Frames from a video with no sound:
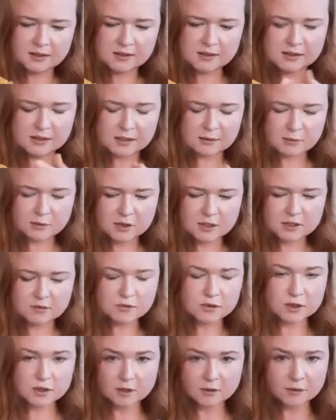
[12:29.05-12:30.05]
I say, once you've done
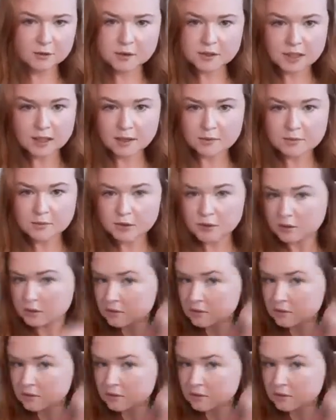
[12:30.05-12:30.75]
it a few times,